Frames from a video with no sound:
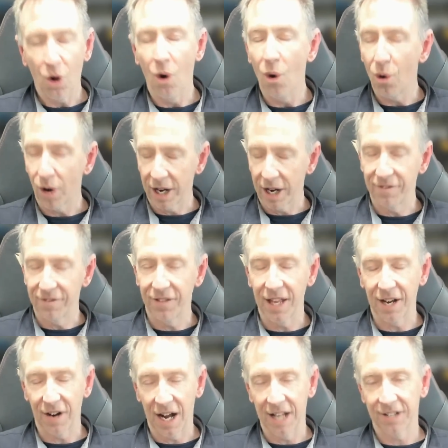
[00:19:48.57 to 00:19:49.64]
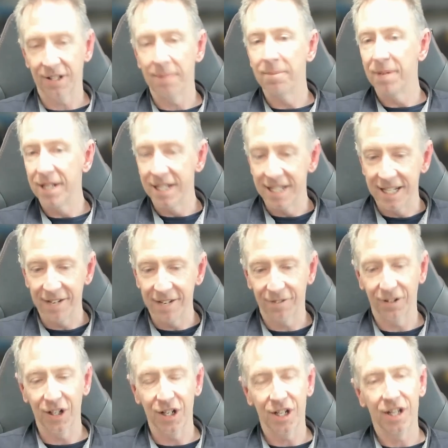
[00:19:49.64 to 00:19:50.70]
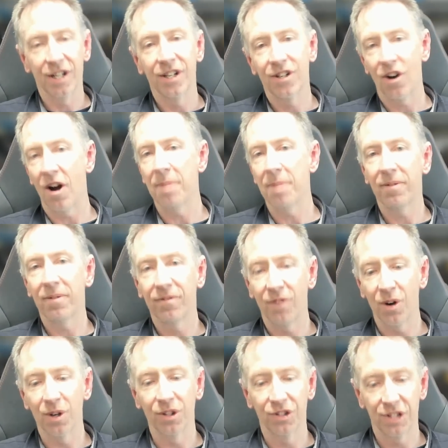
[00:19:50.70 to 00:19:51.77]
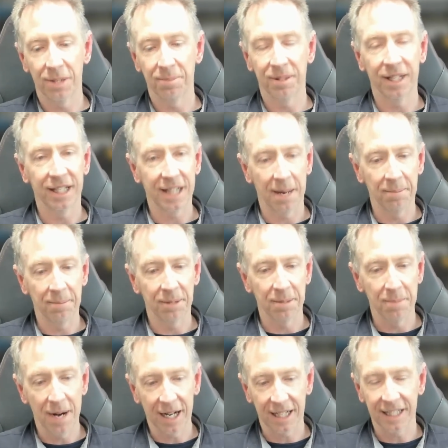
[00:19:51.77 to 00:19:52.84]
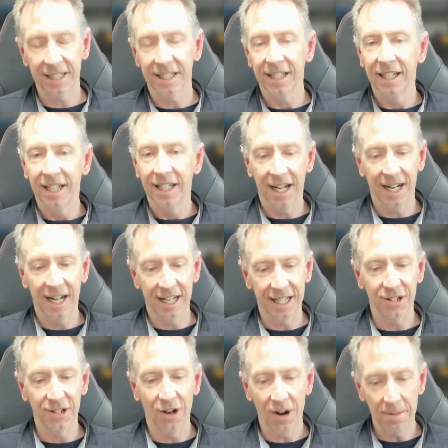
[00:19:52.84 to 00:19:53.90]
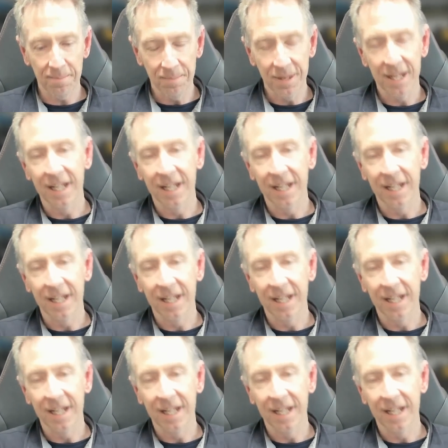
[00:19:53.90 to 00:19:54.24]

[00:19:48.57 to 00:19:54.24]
or if there are some different type focused chips that come to market in time.